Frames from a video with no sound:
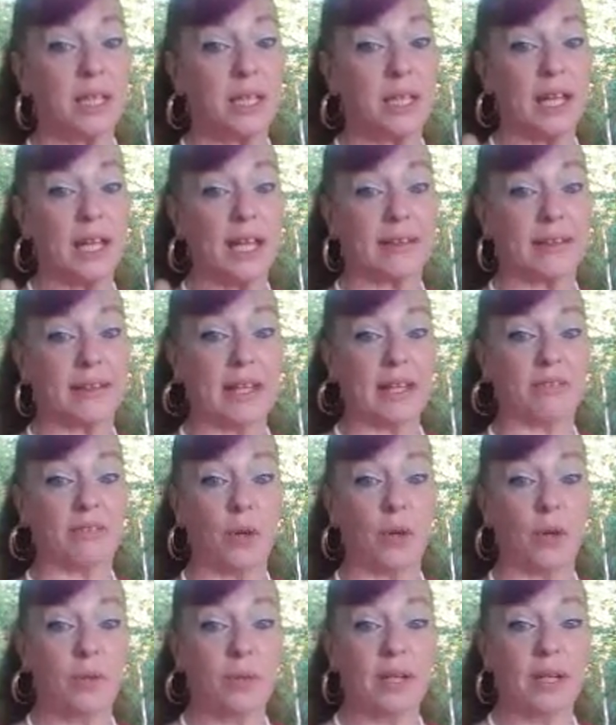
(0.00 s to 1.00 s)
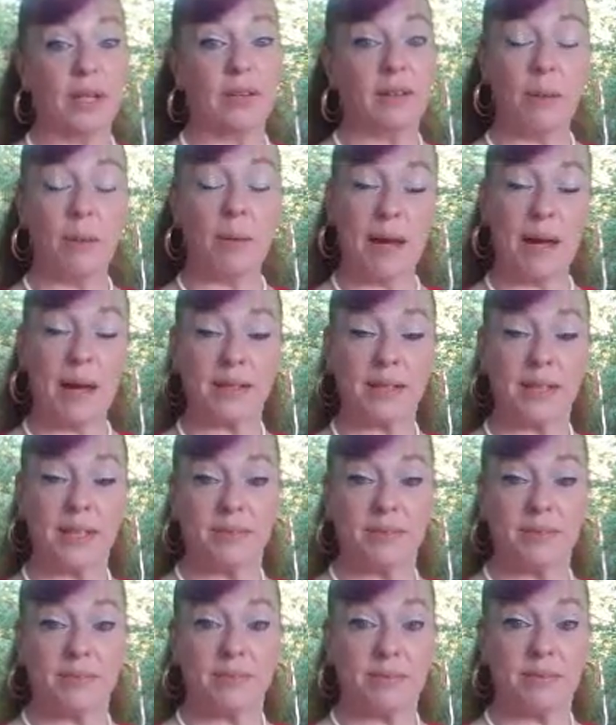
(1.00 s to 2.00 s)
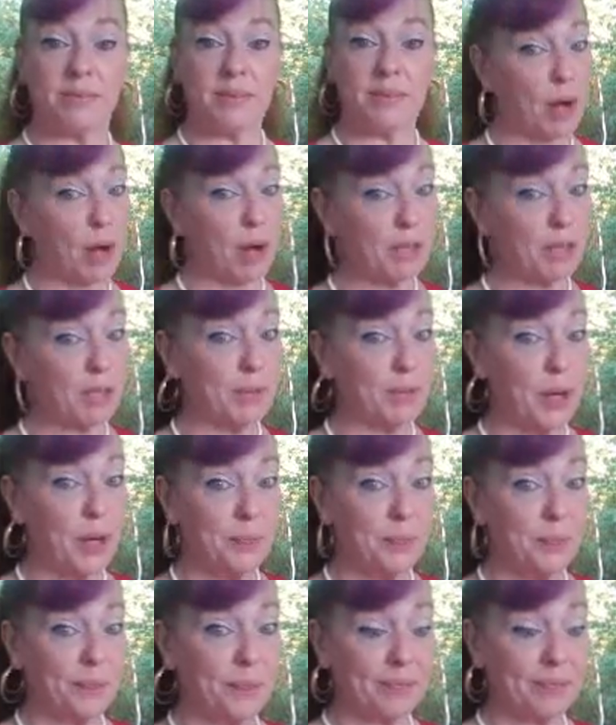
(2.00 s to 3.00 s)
you can get the info from us in the box below.